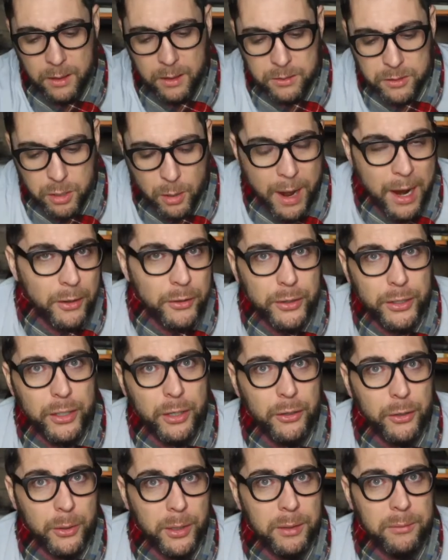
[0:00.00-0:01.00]
So how are you going
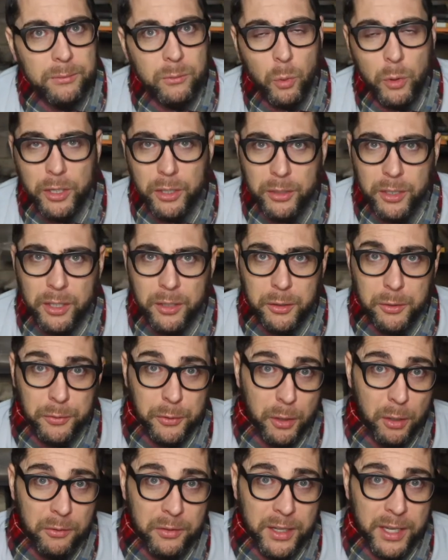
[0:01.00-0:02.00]
to do it? What are you going to do? If
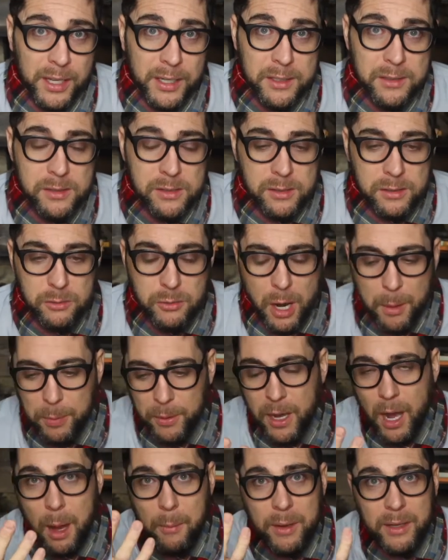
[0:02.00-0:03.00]
you don't have kids, drop a
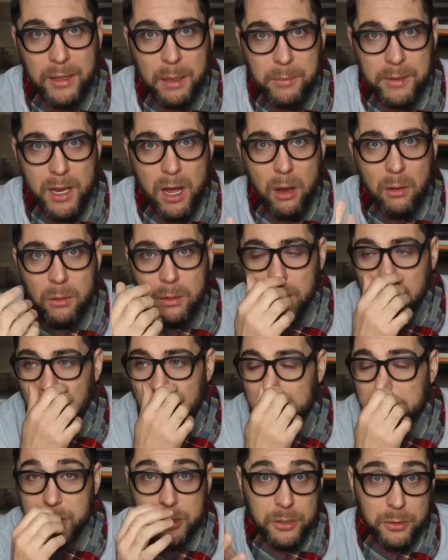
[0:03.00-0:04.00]
comment. Let me know.
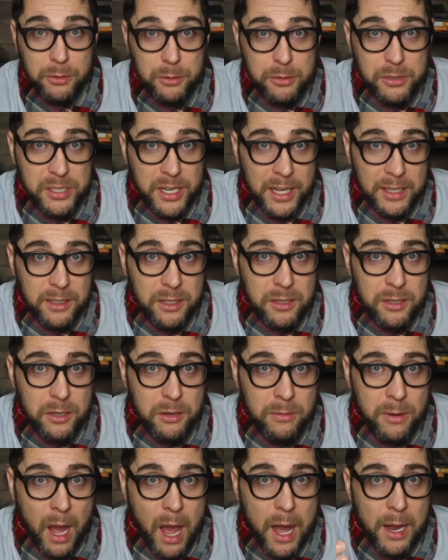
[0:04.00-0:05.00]
Do you do Santa? Do
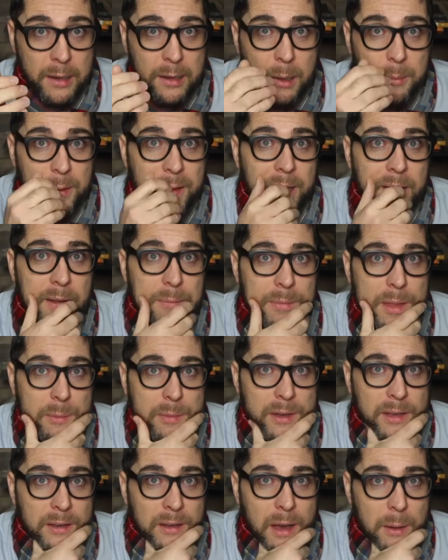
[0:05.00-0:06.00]
you not? I'd
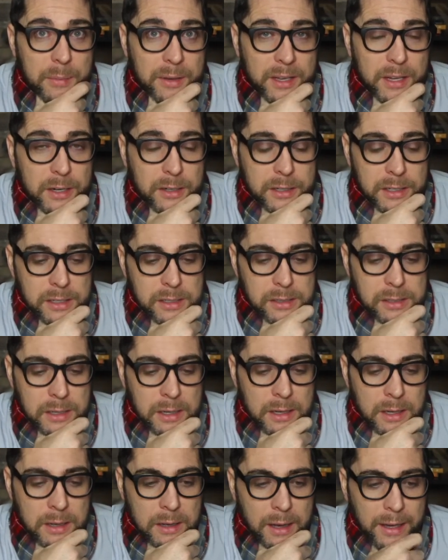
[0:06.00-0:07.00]
be curious.
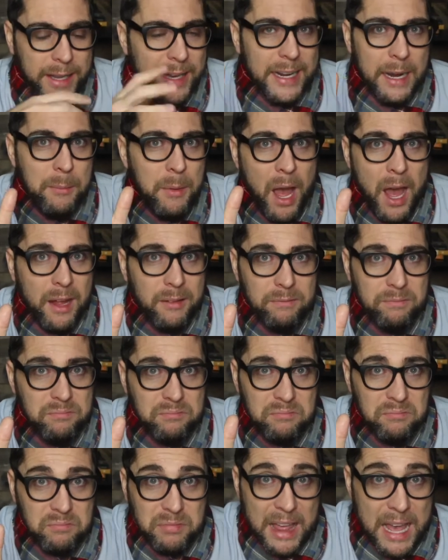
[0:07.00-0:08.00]
Again, I'm not
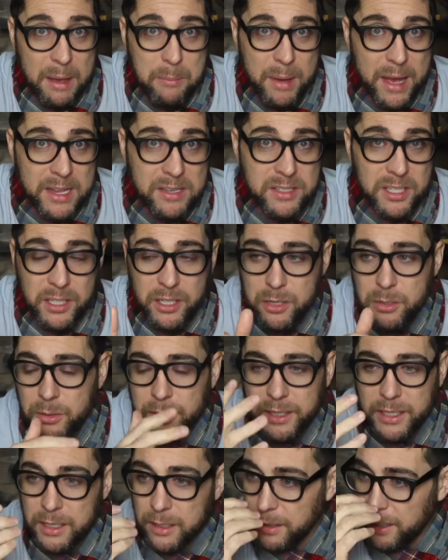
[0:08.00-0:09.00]
lambasting you or
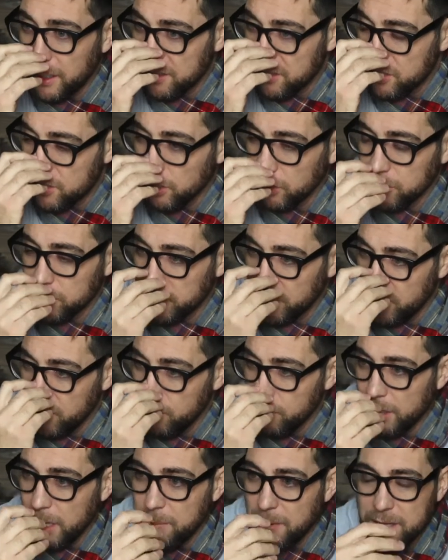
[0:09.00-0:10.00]
getting insulting
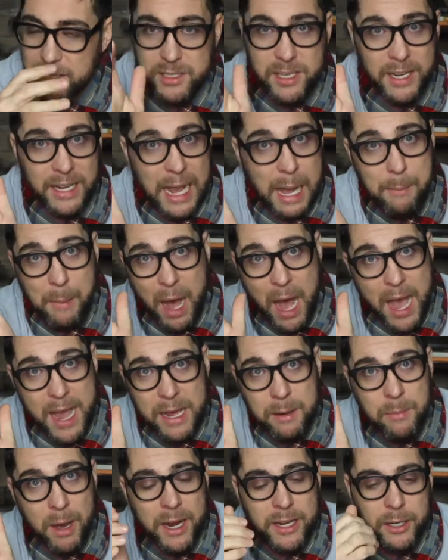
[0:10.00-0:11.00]
you, and I'm not saying I'm high
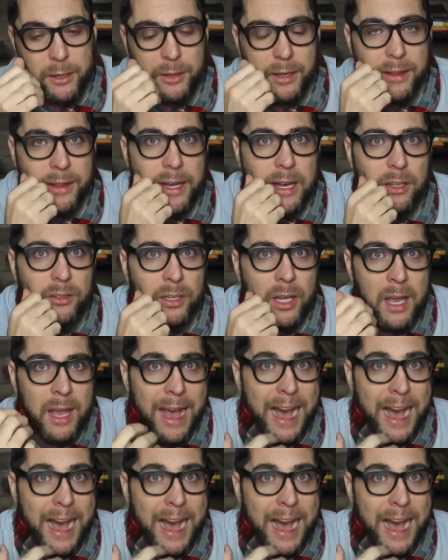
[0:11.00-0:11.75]
and mighty or anything else.